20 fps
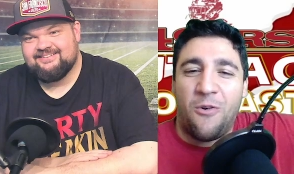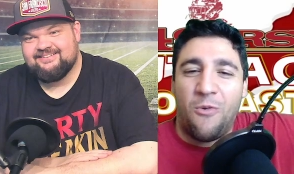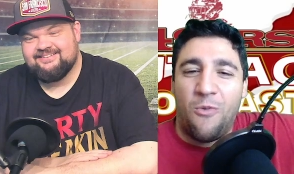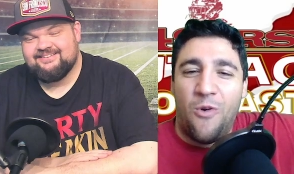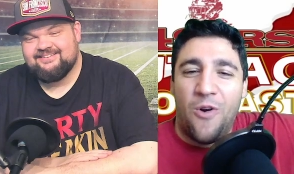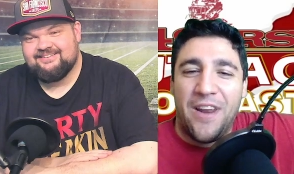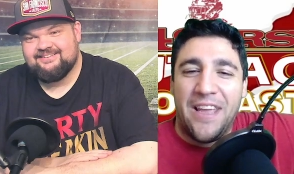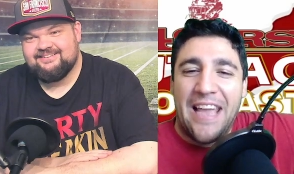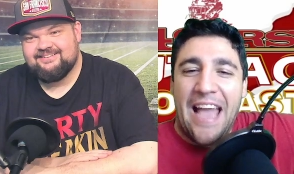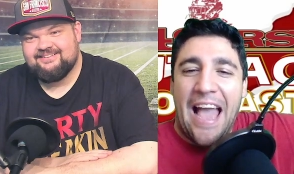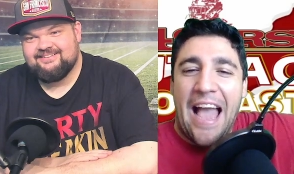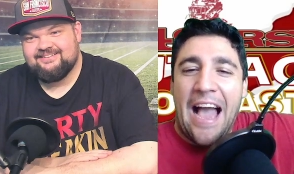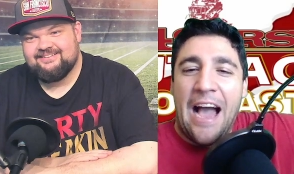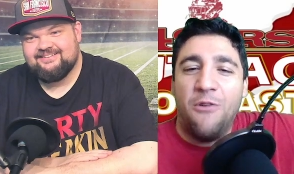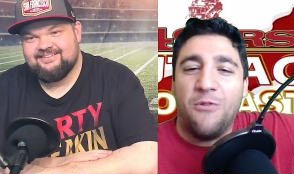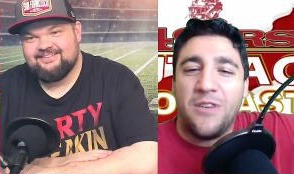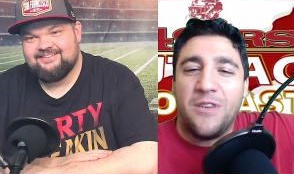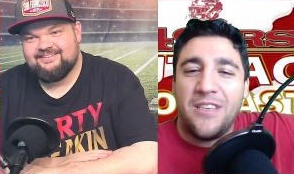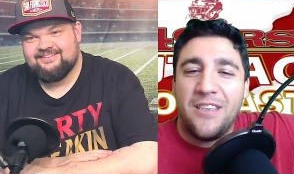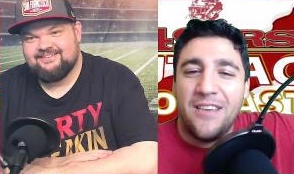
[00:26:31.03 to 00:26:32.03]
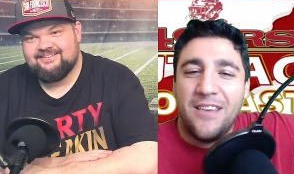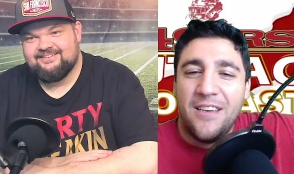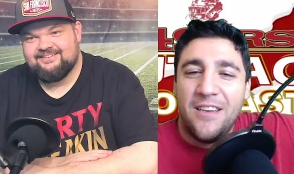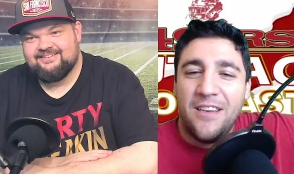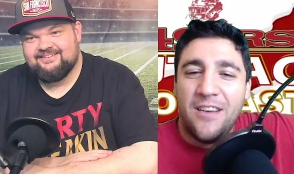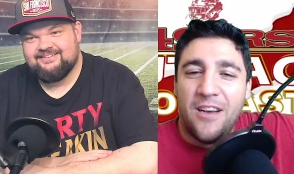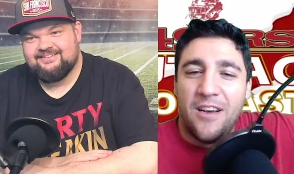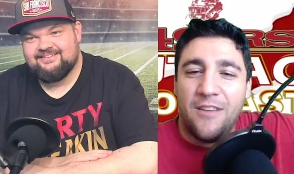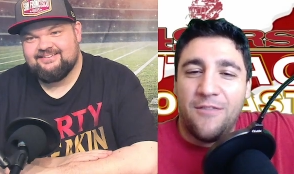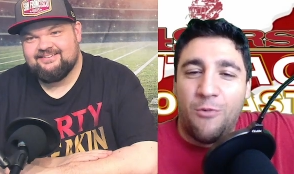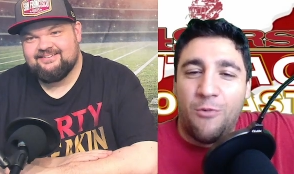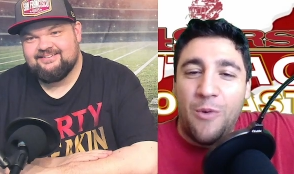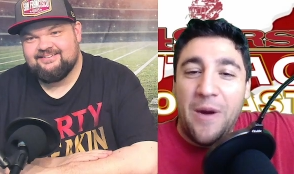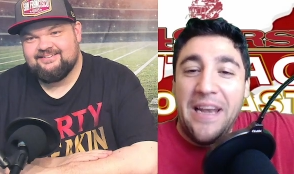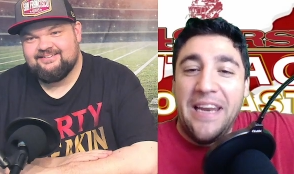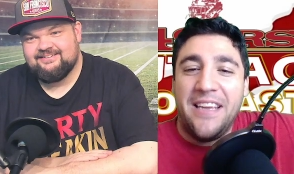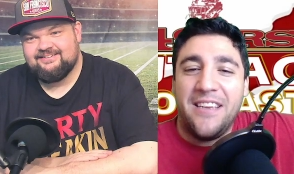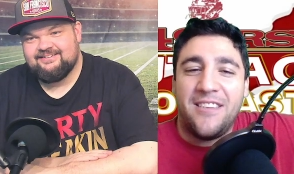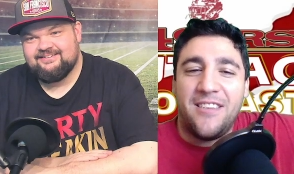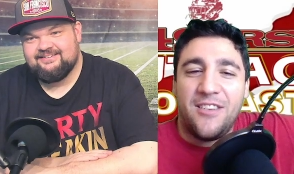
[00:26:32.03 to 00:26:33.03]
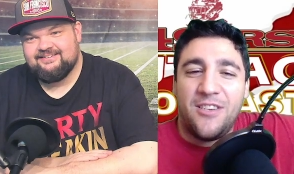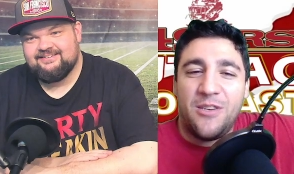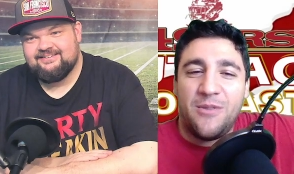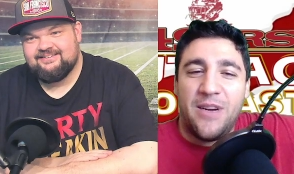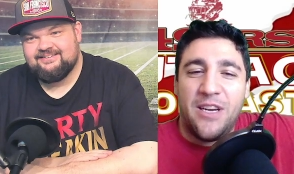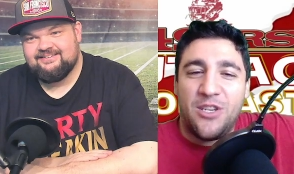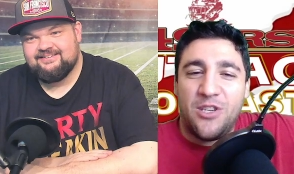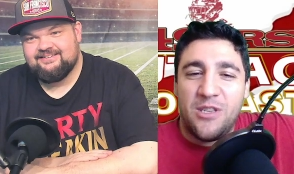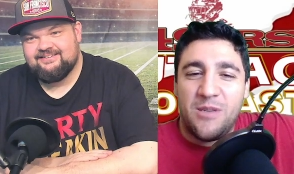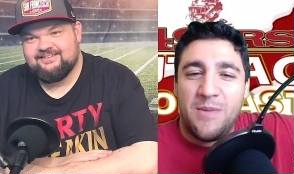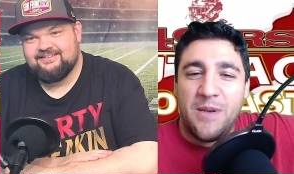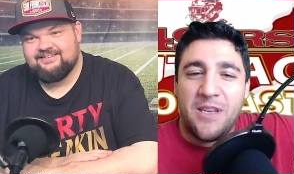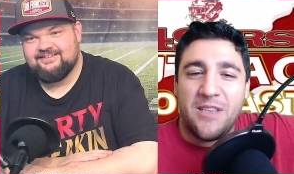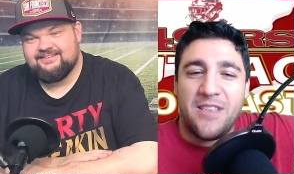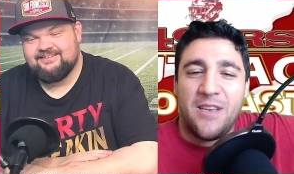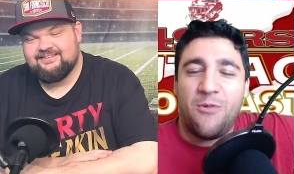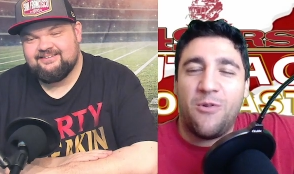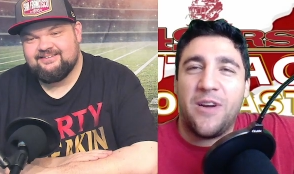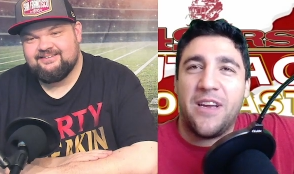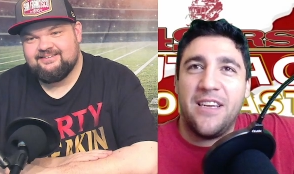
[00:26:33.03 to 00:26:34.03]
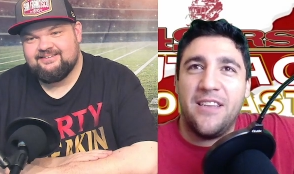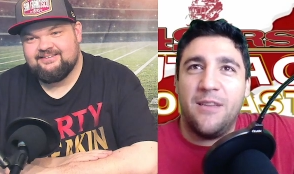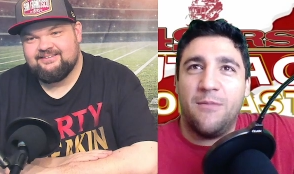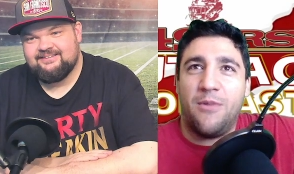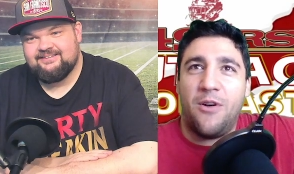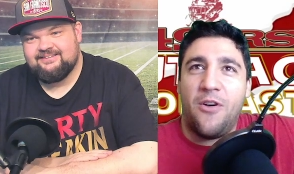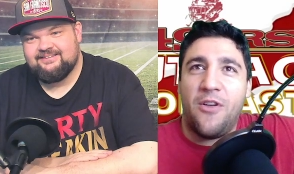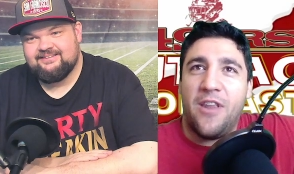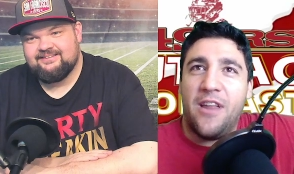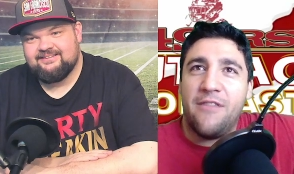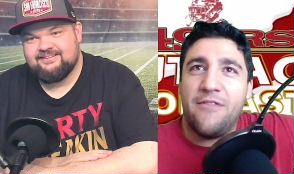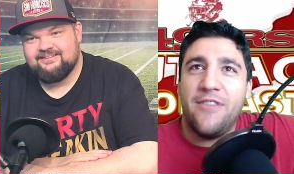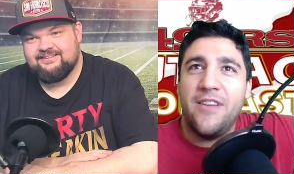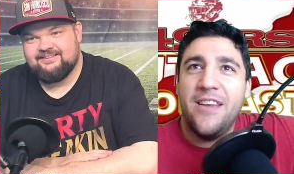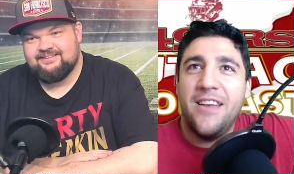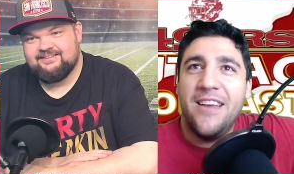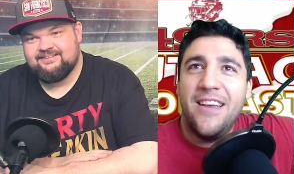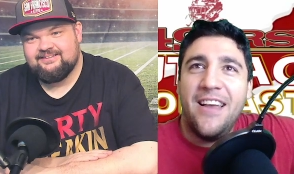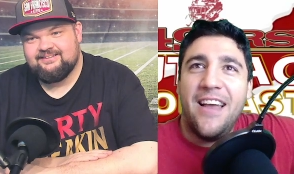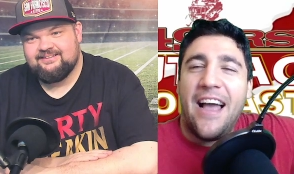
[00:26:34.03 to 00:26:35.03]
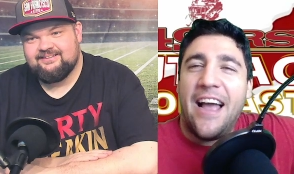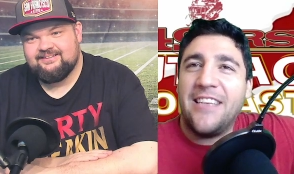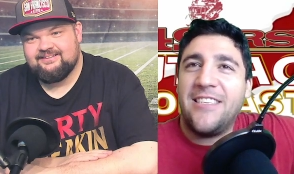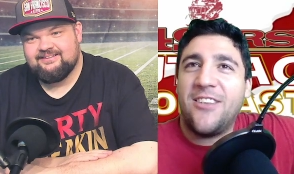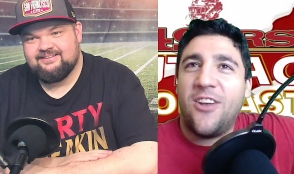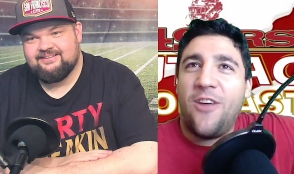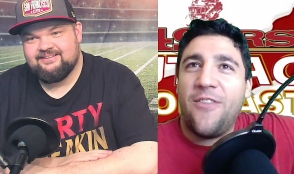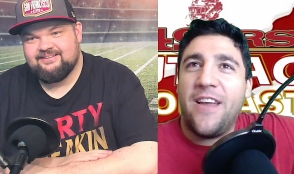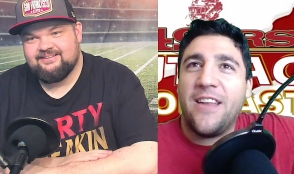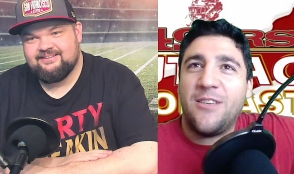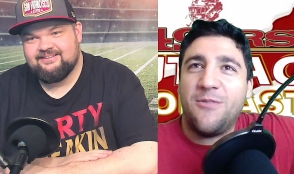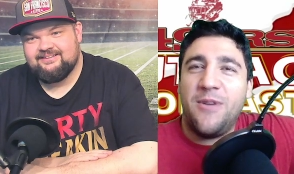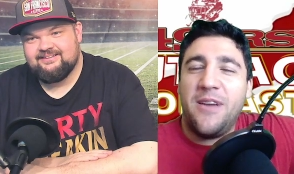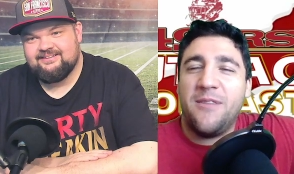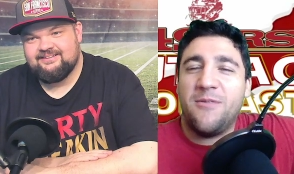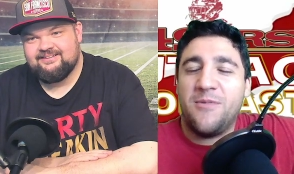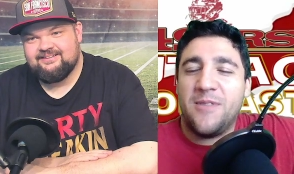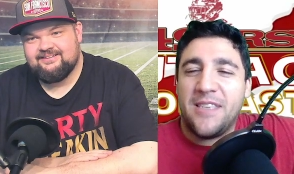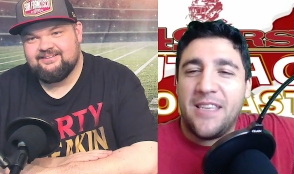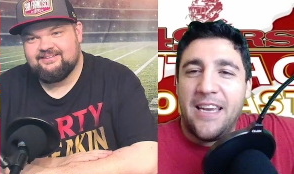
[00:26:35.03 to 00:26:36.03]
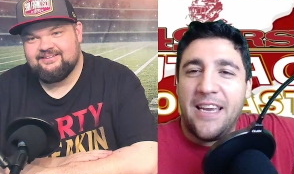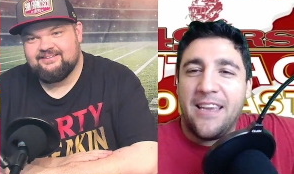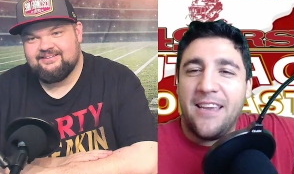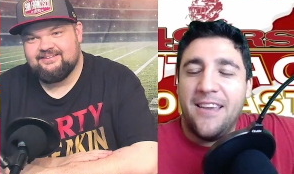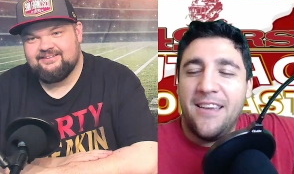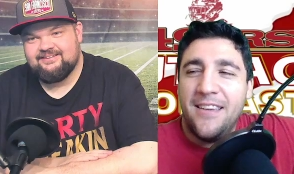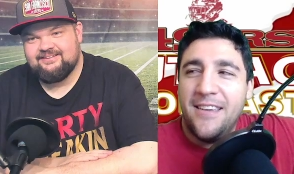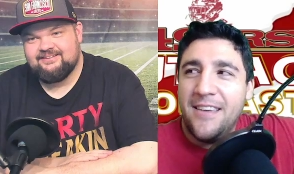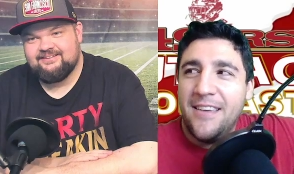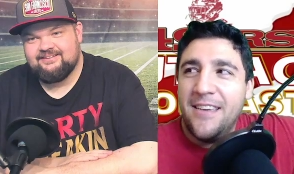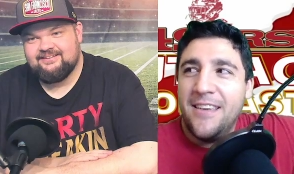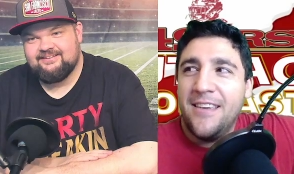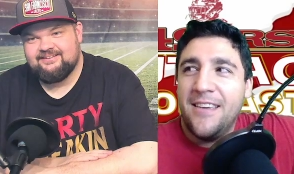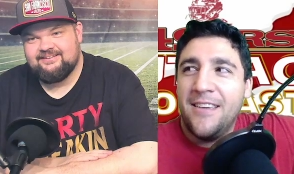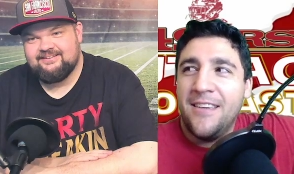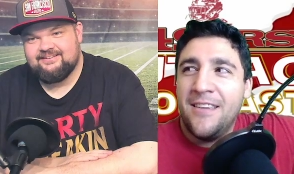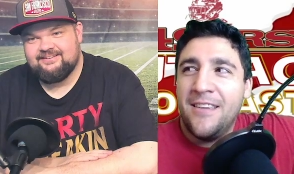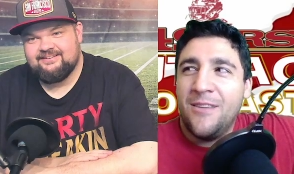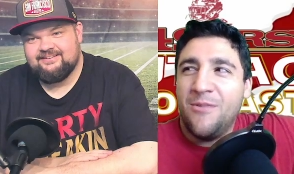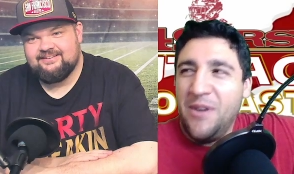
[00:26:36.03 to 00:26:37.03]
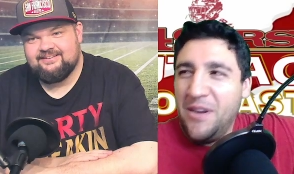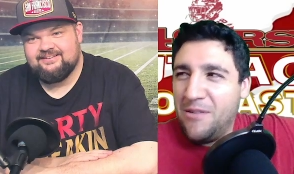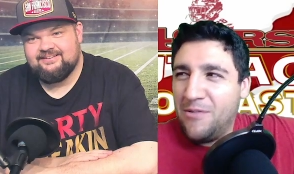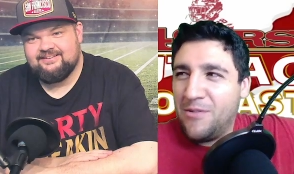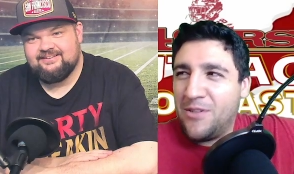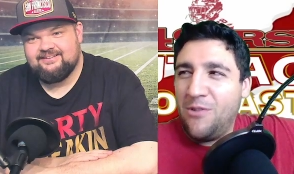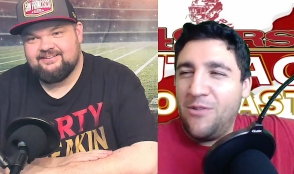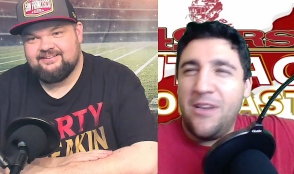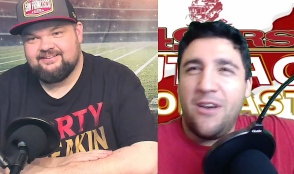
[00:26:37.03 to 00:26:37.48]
Speaker 1: are wanting out of winning situations because they weren't getting the ball enough. I saw that tweet and was like, Wait, was